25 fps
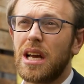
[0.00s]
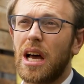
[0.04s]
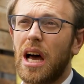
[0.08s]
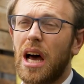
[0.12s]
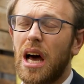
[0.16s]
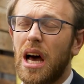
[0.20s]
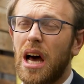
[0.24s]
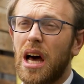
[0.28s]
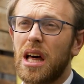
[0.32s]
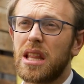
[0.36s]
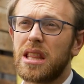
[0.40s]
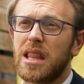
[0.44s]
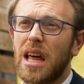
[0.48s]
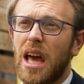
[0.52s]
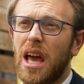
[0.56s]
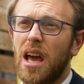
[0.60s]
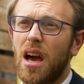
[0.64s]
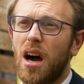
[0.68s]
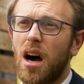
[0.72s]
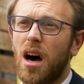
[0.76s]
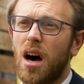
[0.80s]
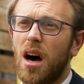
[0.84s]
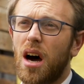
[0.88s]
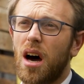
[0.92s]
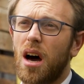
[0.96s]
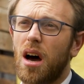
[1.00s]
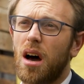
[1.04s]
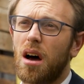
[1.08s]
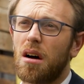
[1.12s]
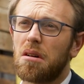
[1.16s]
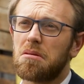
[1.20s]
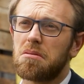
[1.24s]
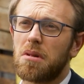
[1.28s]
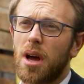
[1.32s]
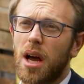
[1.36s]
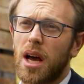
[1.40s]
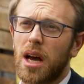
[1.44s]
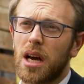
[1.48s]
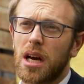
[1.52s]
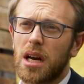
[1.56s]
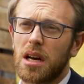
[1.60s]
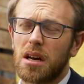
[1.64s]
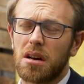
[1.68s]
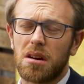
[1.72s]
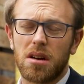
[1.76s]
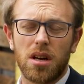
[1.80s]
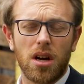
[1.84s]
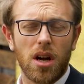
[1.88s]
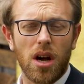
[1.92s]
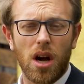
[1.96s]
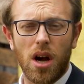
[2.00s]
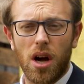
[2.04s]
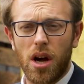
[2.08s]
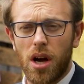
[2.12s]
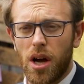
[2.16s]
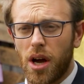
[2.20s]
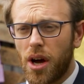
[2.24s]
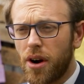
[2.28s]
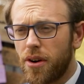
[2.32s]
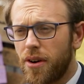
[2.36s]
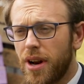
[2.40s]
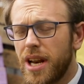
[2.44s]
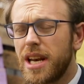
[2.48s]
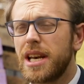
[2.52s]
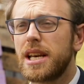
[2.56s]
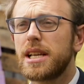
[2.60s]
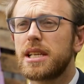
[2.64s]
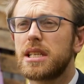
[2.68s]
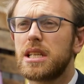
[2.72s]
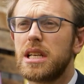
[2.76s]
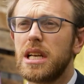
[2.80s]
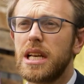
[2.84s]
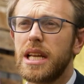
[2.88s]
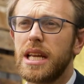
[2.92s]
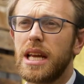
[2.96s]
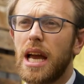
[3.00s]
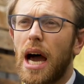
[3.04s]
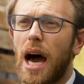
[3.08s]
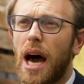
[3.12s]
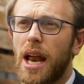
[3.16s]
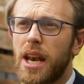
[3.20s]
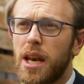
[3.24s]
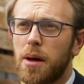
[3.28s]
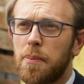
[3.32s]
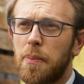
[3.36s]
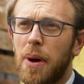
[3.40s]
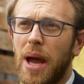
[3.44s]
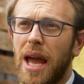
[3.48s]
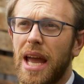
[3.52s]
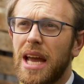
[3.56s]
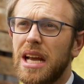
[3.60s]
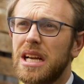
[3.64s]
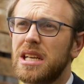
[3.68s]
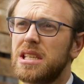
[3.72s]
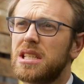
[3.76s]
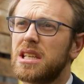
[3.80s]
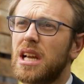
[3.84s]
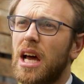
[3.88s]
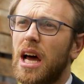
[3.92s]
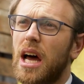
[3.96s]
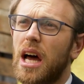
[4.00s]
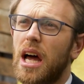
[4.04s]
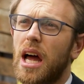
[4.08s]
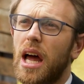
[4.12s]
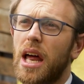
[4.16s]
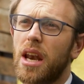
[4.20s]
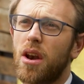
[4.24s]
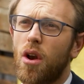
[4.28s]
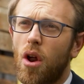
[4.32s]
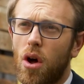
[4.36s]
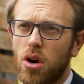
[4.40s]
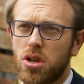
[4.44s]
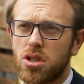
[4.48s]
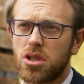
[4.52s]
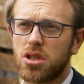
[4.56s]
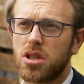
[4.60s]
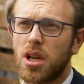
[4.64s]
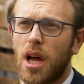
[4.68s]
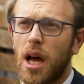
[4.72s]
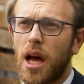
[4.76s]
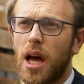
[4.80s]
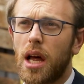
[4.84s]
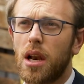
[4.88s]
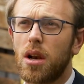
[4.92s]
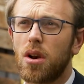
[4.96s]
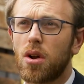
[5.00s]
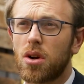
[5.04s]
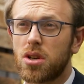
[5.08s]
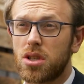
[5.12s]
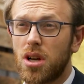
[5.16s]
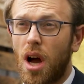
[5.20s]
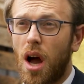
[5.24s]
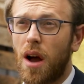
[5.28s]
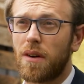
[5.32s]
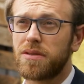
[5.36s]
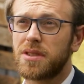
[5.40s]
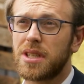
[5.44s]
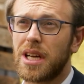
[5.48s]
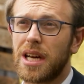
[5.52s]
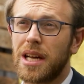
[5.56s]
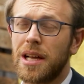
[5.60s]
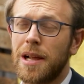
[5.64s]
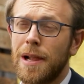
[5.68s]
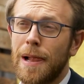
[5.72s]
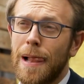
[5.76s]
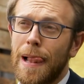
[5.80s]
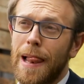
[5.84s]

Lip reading: They are horrendously underpaid and not looked after.